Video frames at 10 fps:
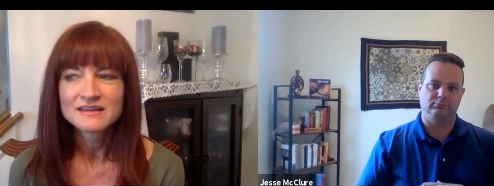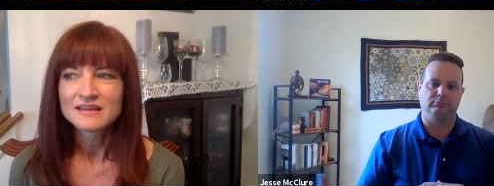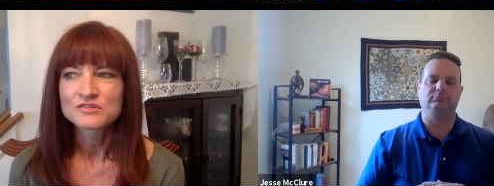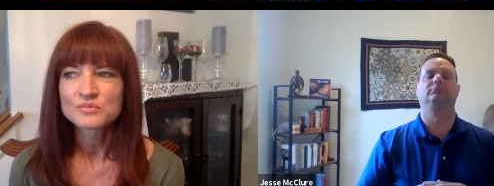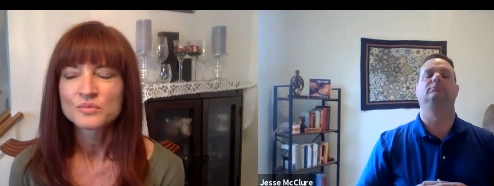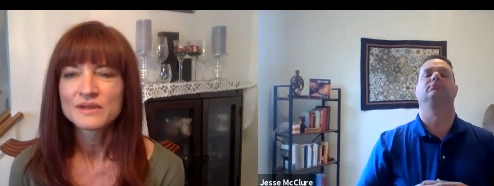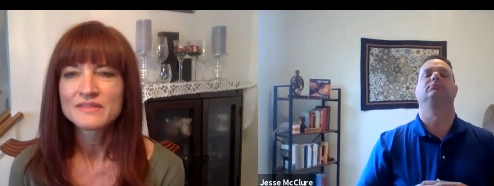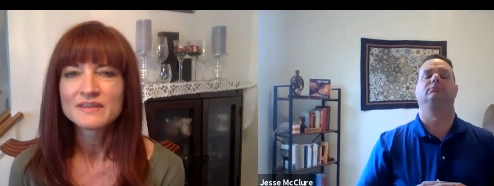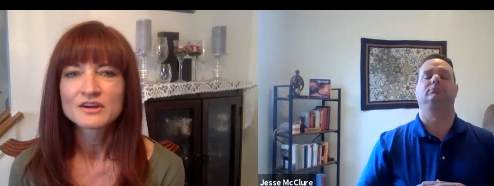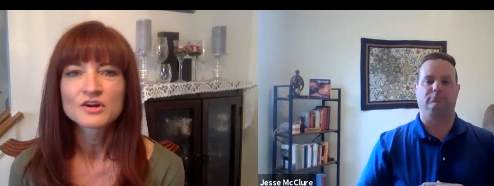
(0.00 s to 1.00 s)
Speaker 1: mm-hmm. is
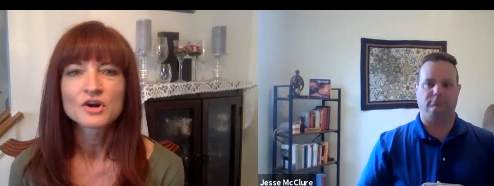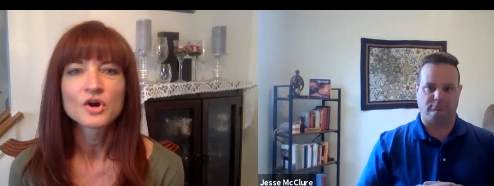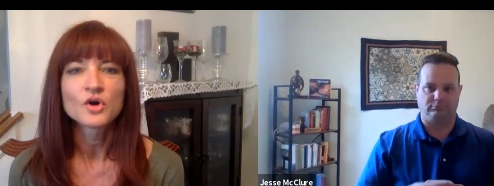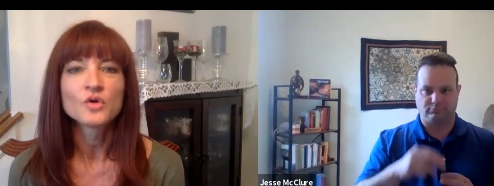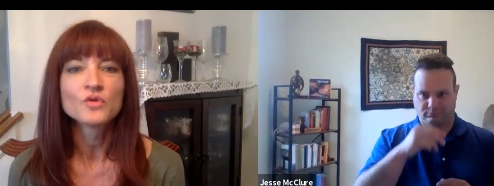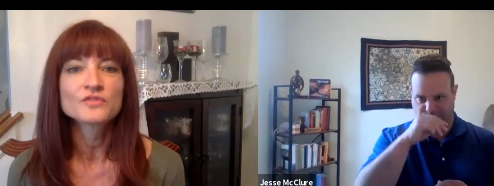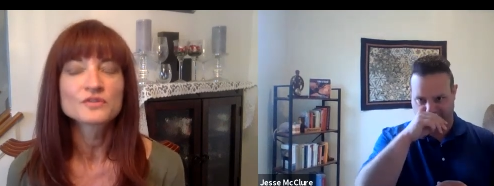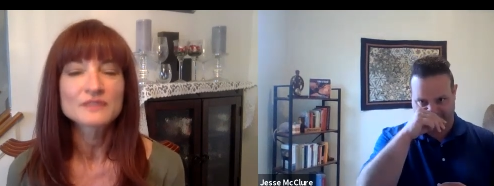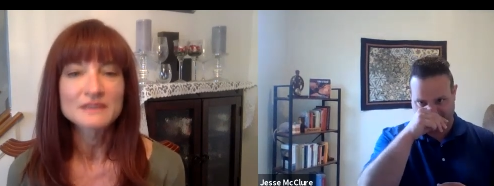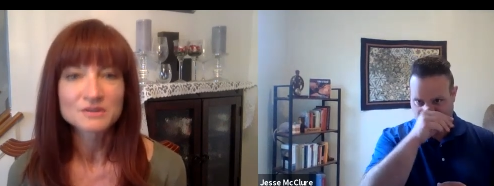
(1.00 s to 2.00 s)
when they're
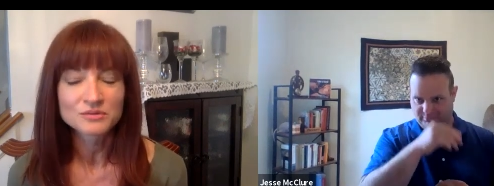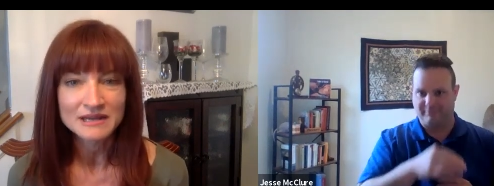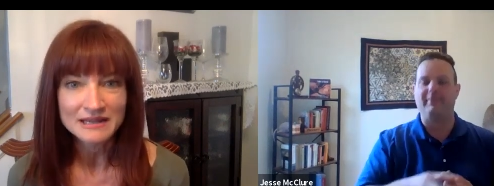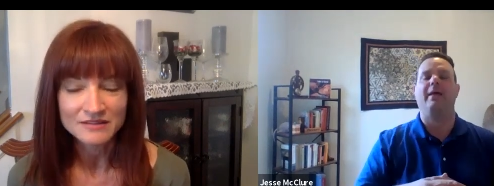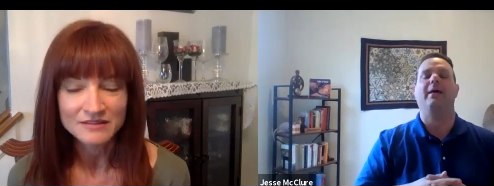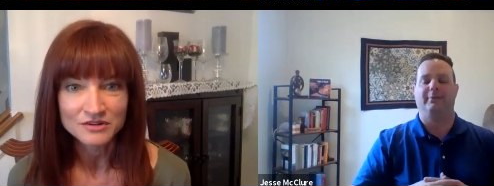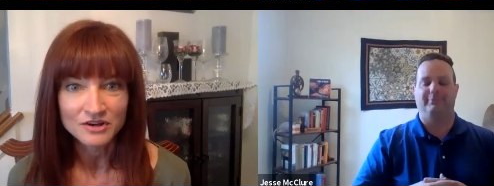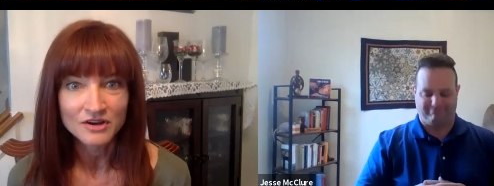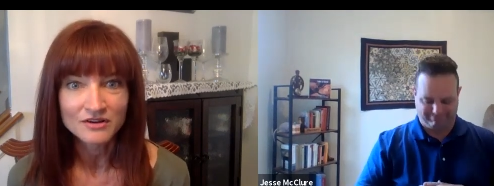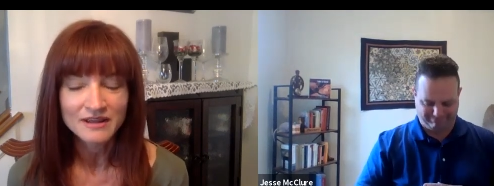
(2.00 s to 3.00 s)
overly greeting their
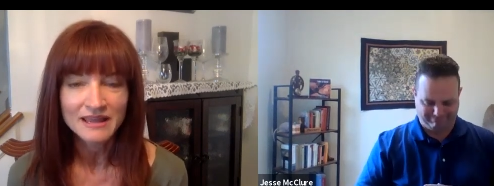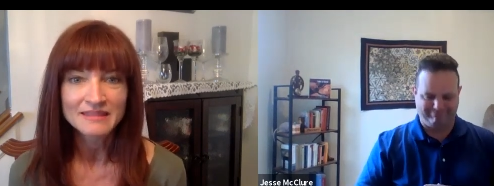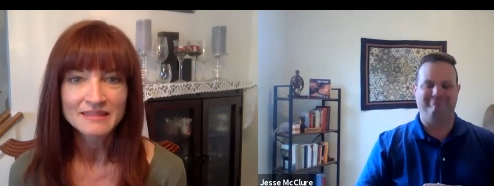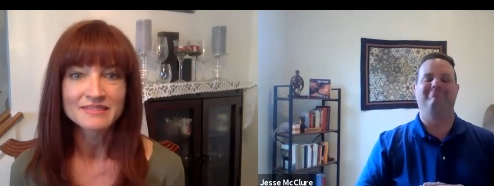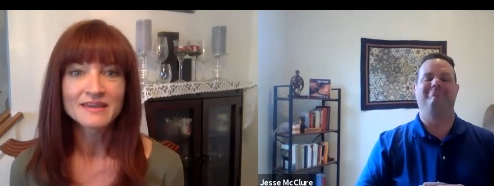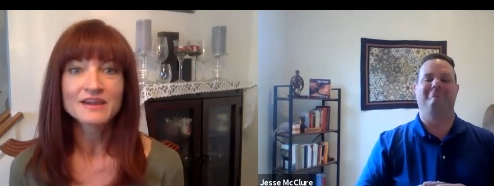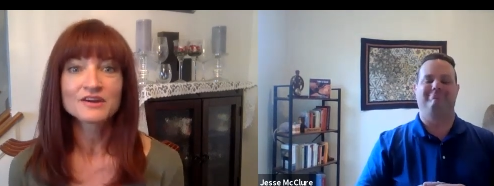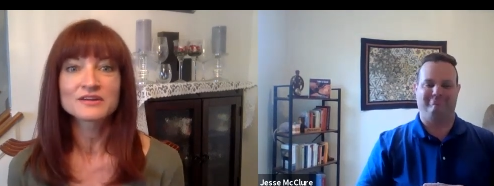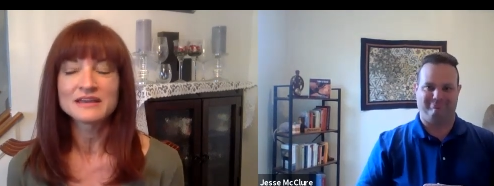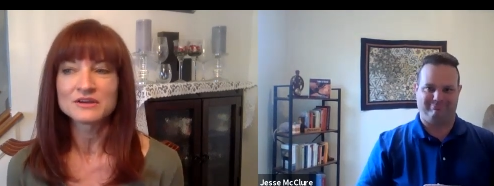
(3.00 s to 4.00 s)
dog and
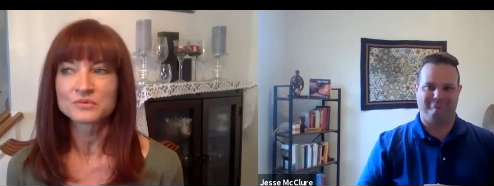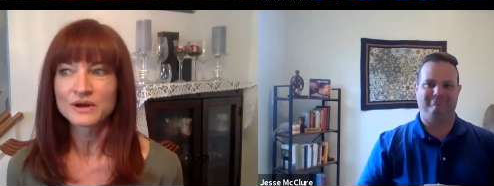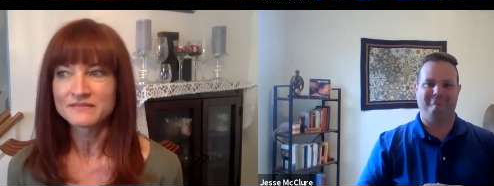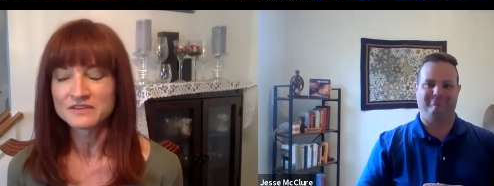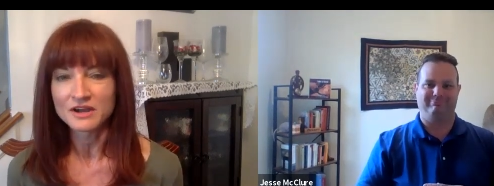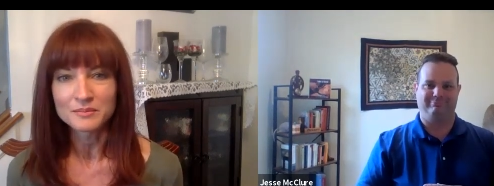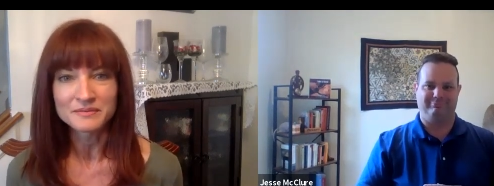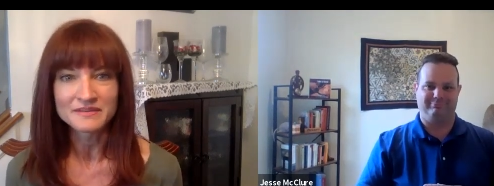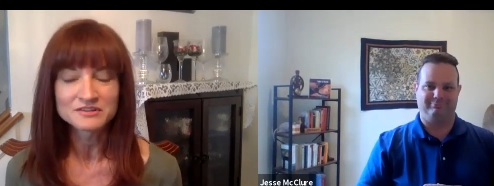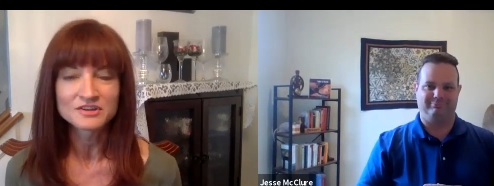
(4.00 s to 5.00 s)
they're getting revved up
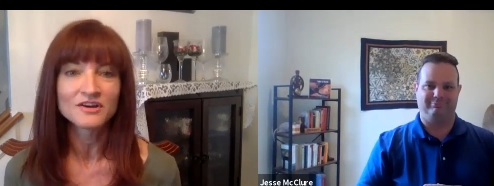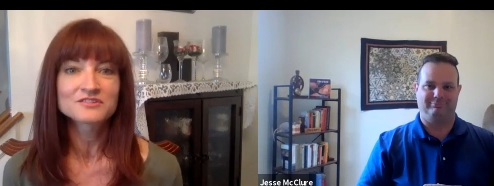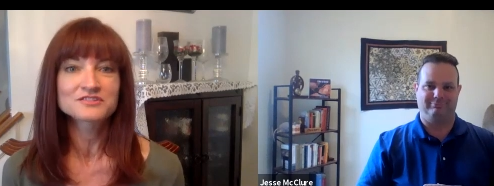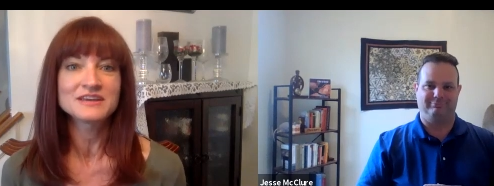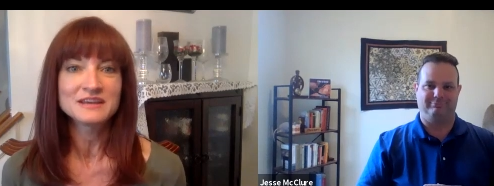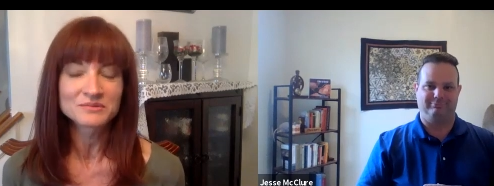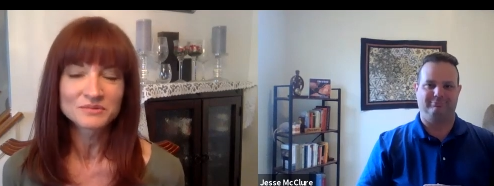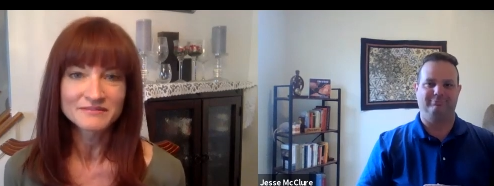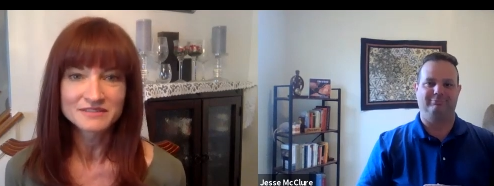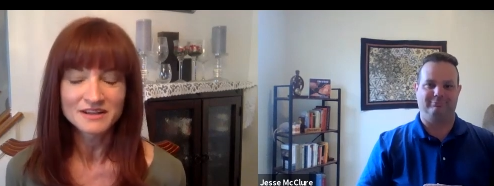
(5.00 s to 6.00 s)
and the dog's getting
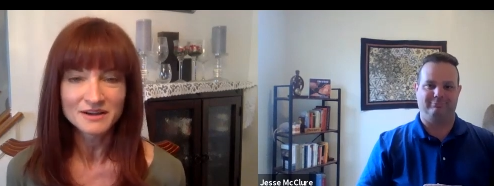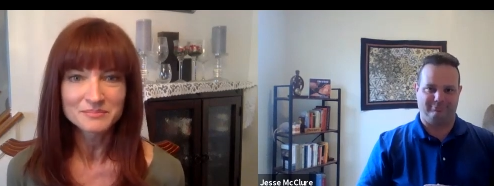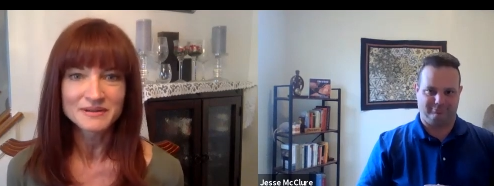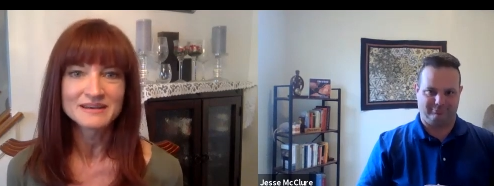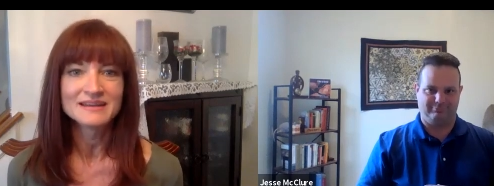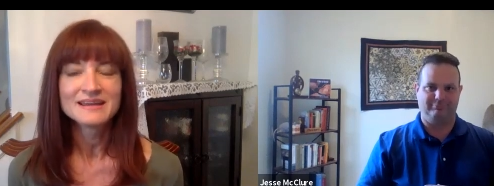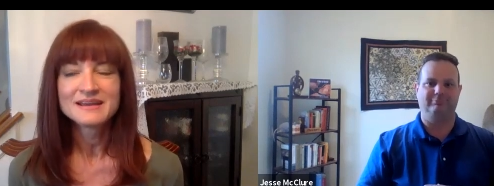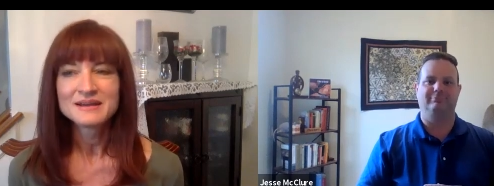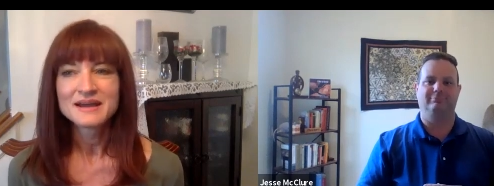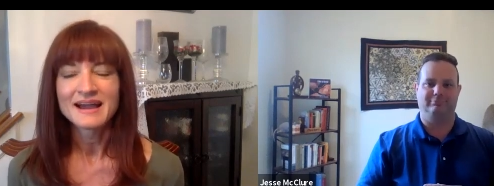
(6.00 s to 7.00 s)
revved up and
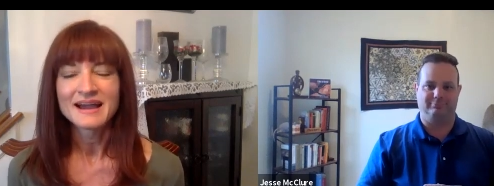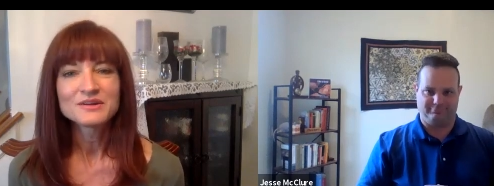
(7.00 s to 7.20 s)
mm-hmm.